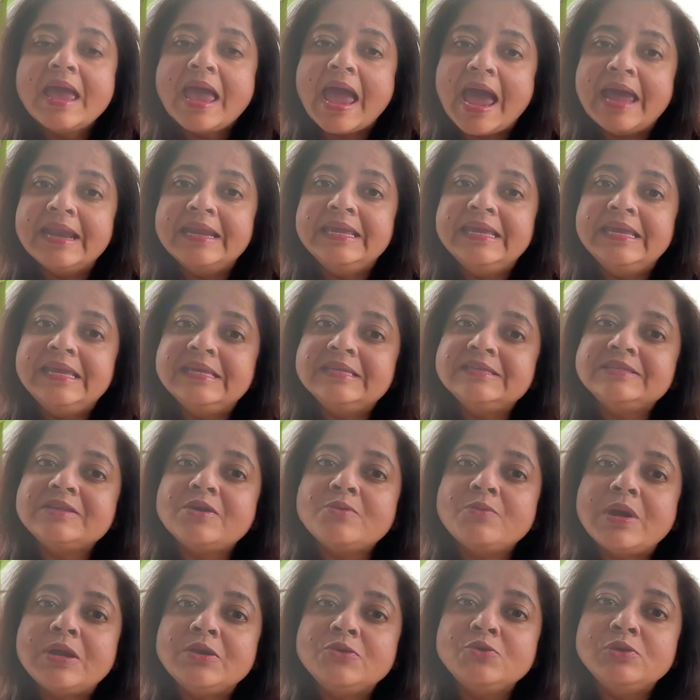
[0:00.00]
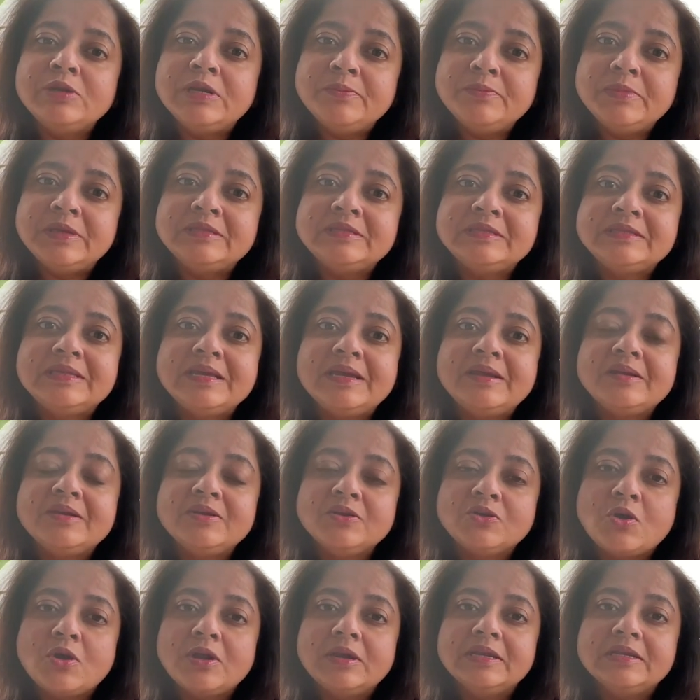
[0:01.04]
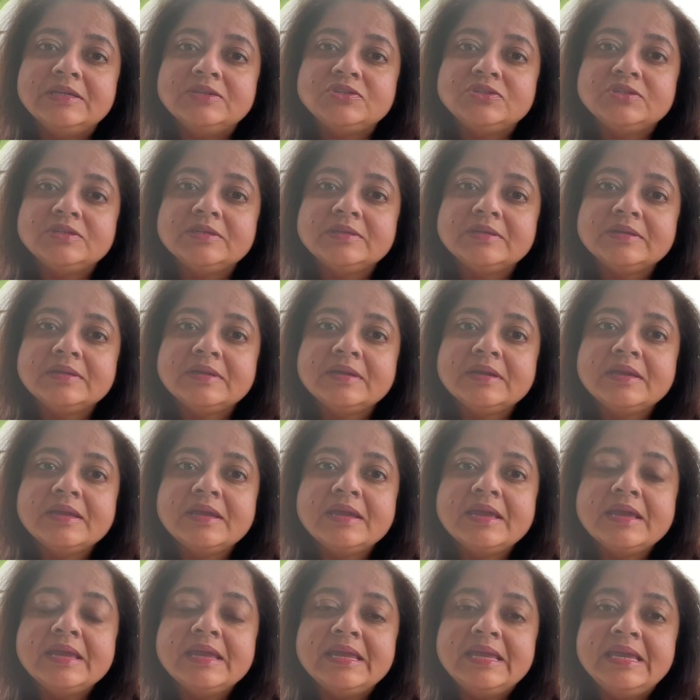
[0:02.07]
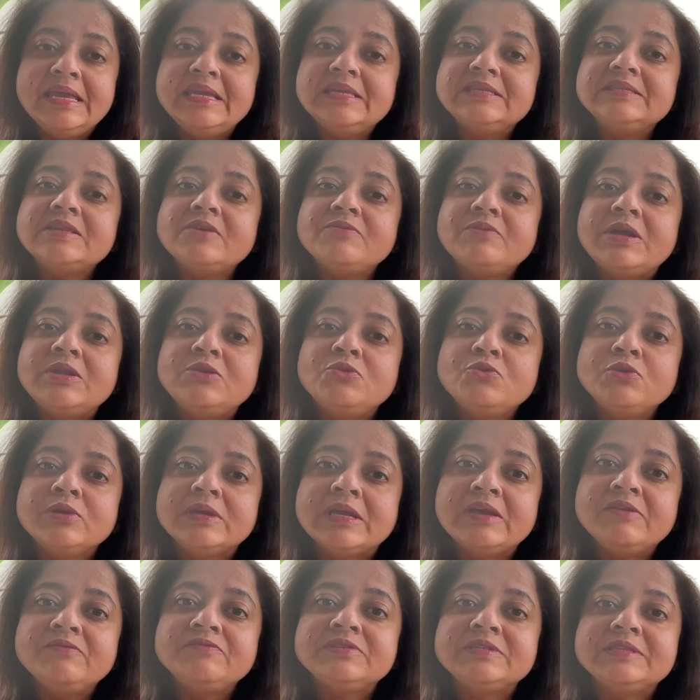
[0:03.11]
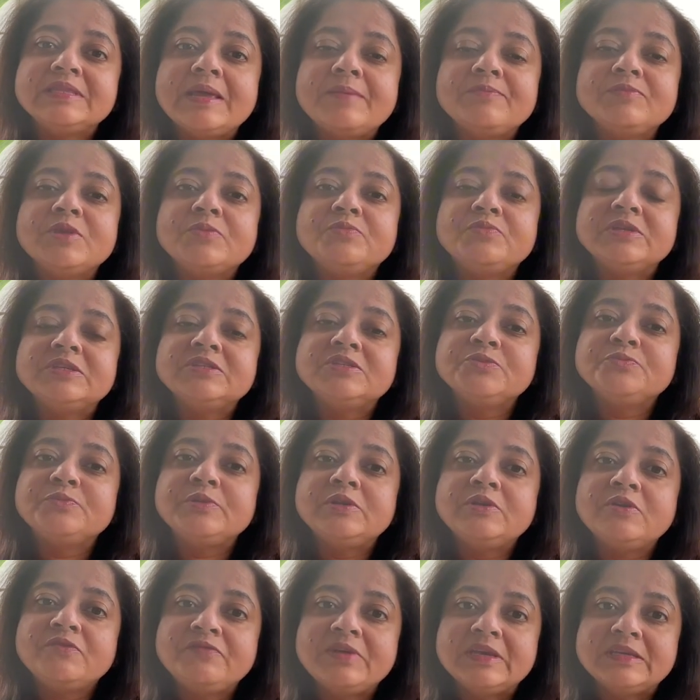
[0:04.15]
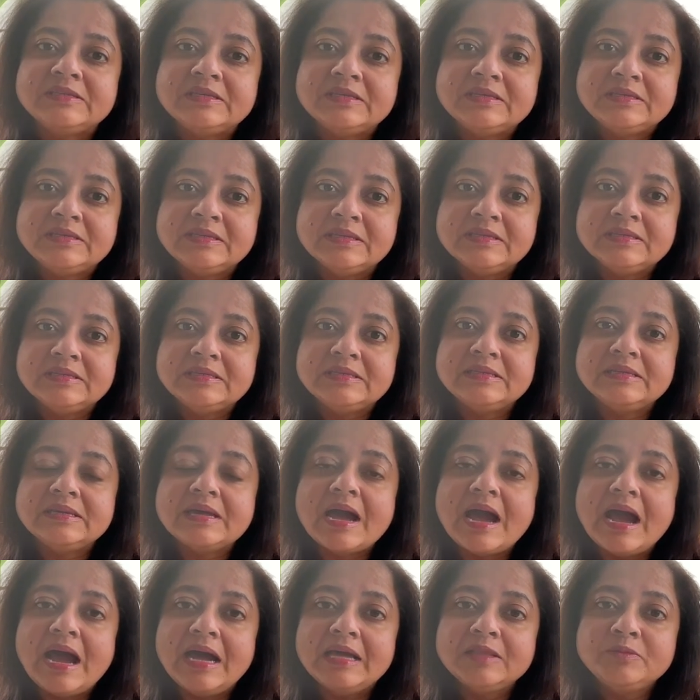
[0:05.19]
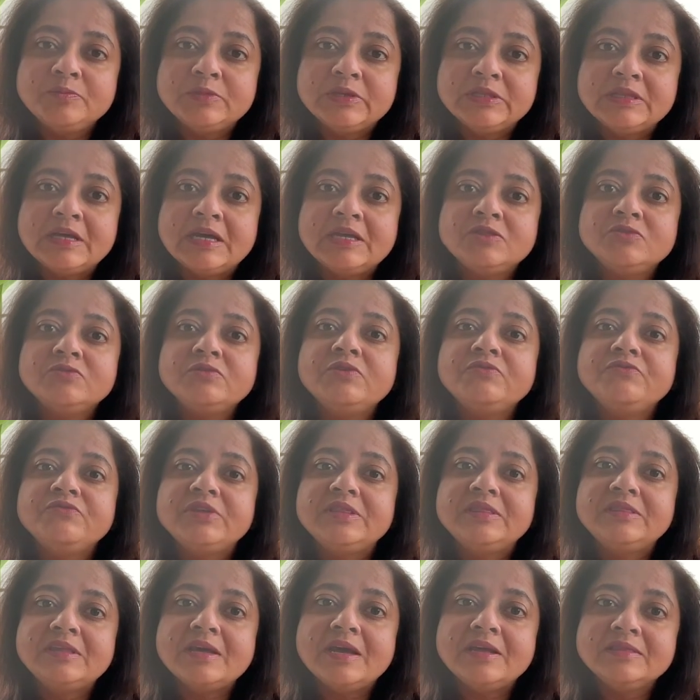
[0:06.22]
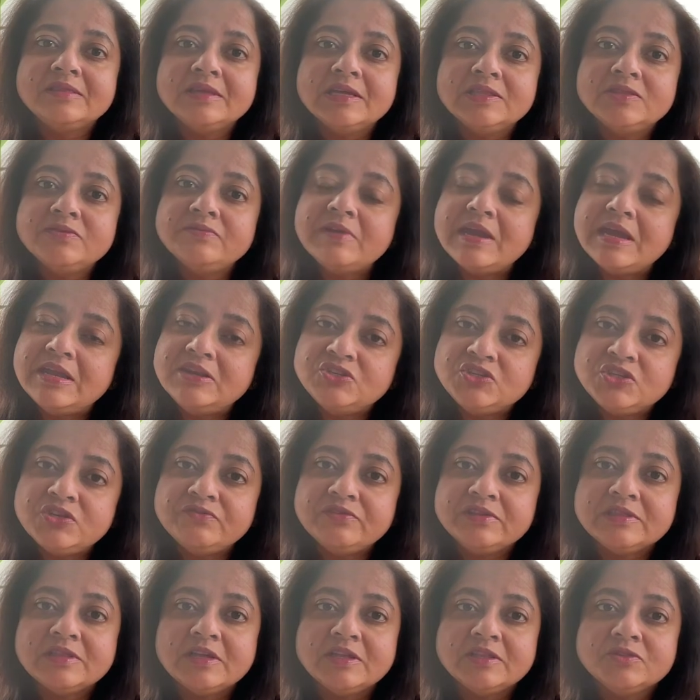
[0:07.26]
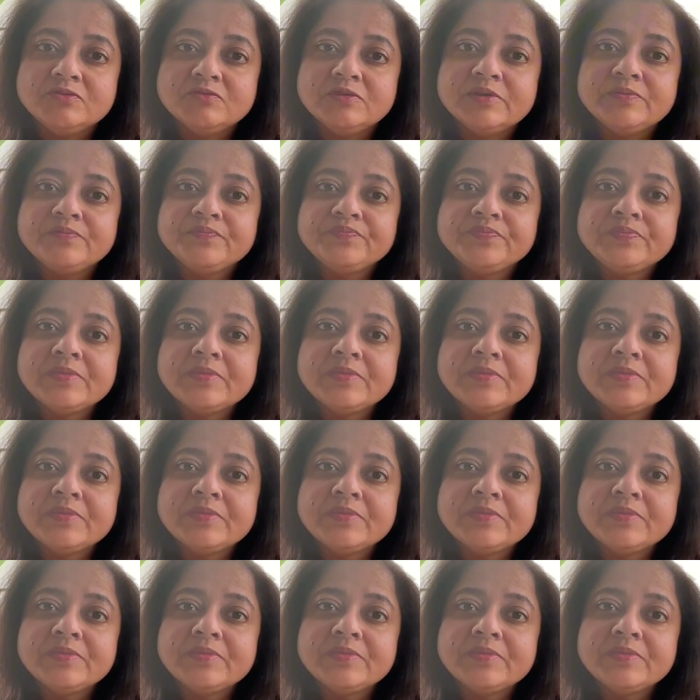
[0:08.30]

and he is the one who limits their knowledge. He is the one who gives them the principle of existence: Atma Tattva, Vidya Tattva, and Shiva Tattva.